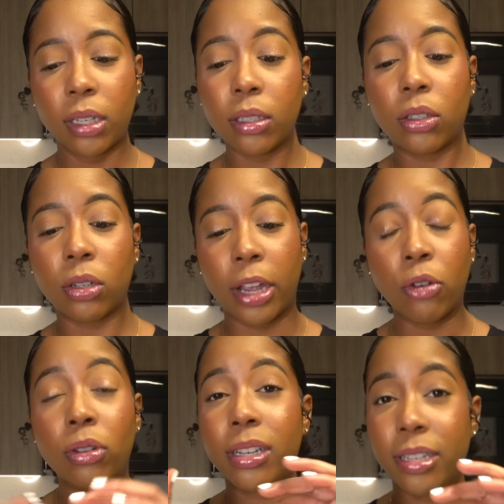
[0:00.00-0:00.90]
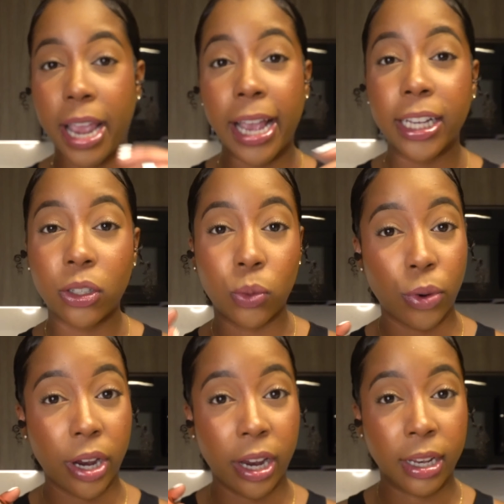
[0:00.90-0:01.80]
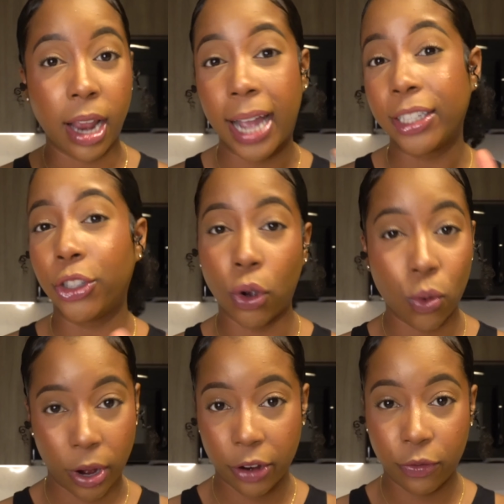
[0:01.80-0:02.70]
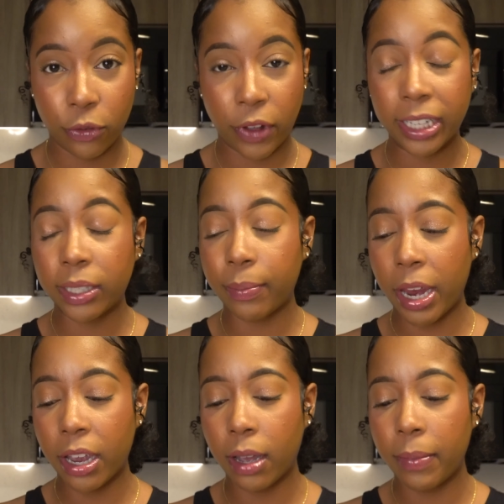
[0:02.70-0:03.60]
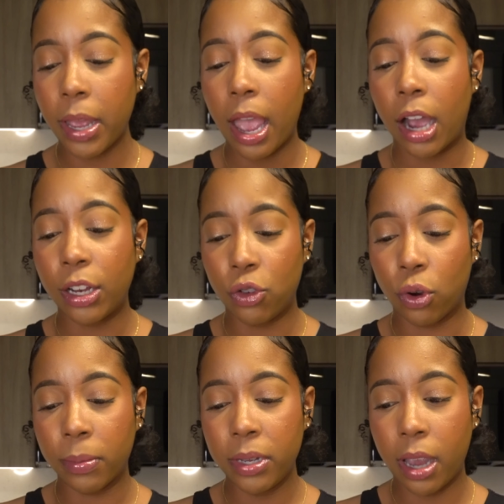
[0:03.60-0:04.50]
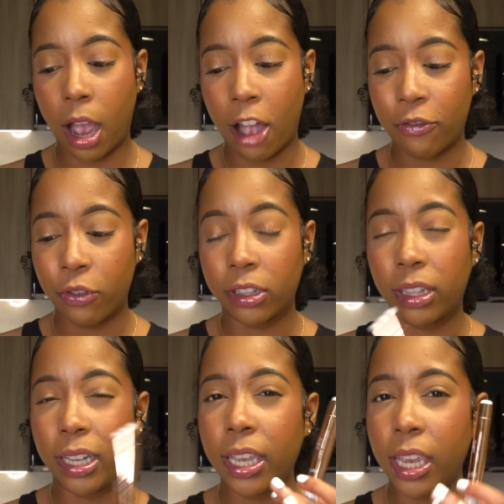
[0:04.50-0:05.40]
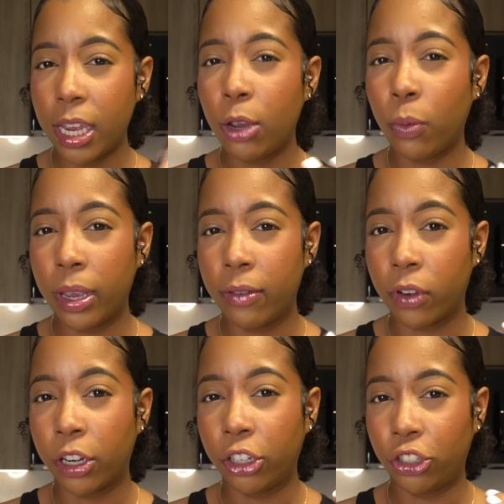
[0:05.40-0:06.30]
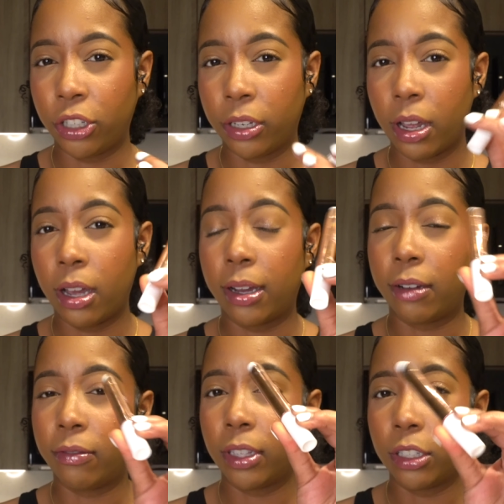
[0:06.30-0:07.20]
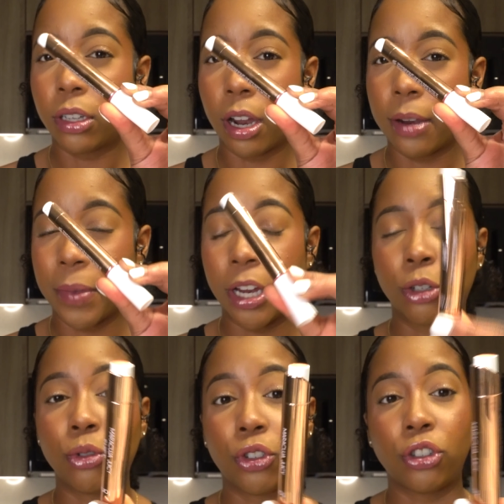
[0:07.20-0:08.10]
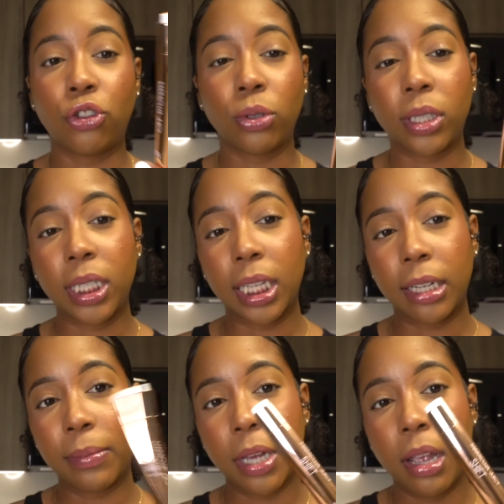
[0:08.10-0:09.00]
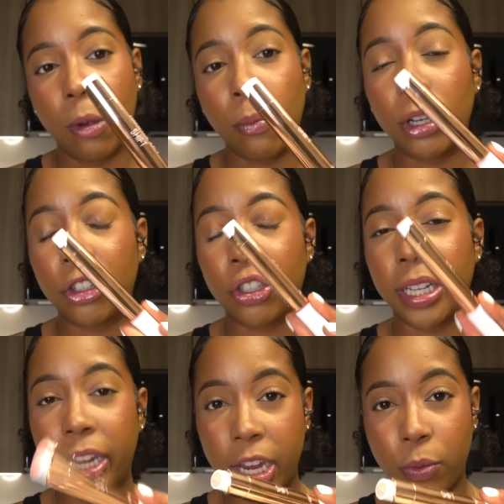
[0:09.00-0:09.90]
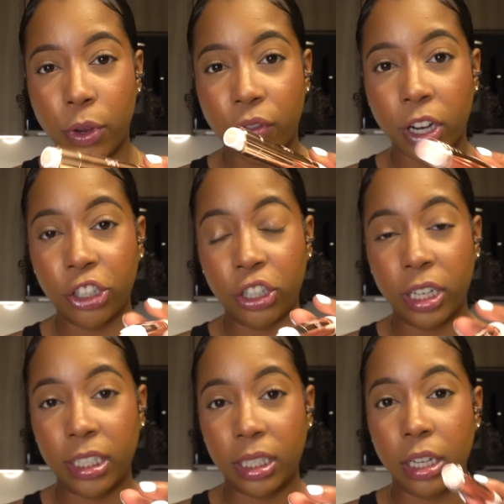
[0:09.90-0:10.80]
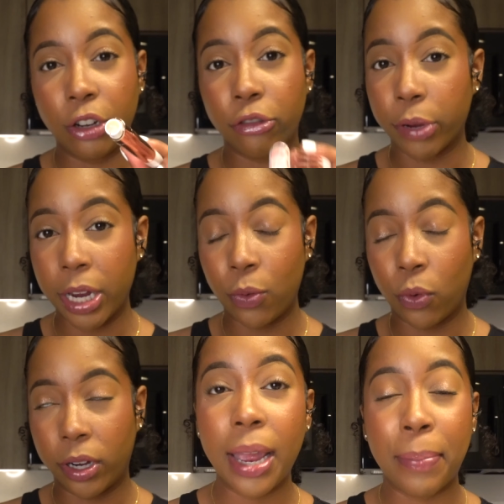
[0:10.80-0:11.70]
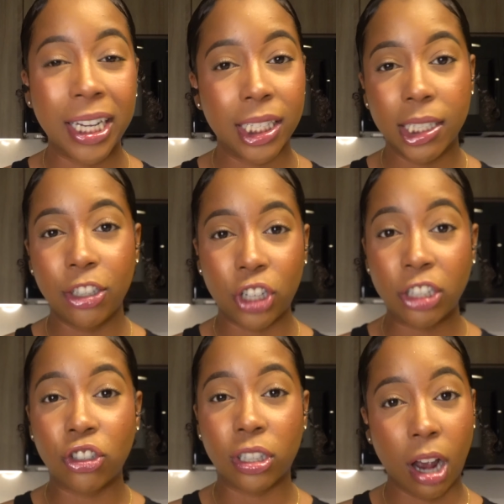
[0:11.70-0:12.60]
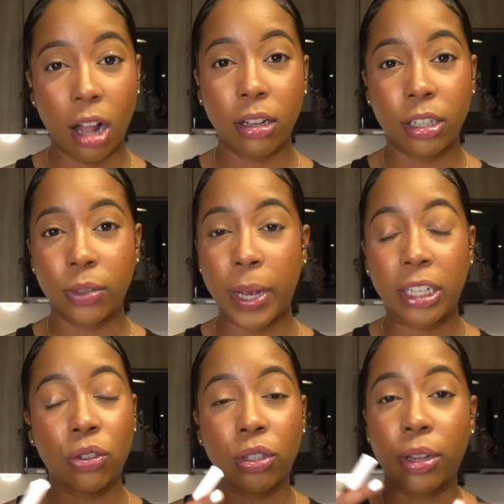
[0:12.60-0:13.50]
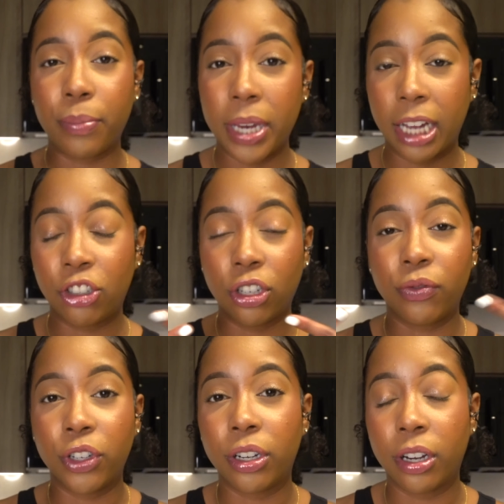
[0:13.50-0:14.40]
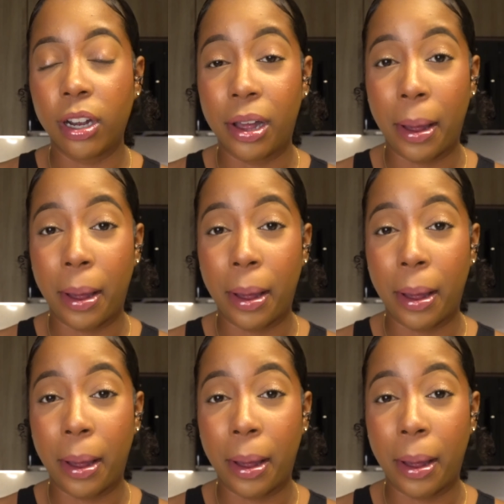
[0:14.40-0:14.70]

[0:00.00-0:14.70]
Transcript: So like on the days when I don't wear full face makeup, I normally opt for the Kiwi version of the Tarte Maracuja Juicy Lip, which the Kiwi version is the green one. It basically changes colors based on the pH of your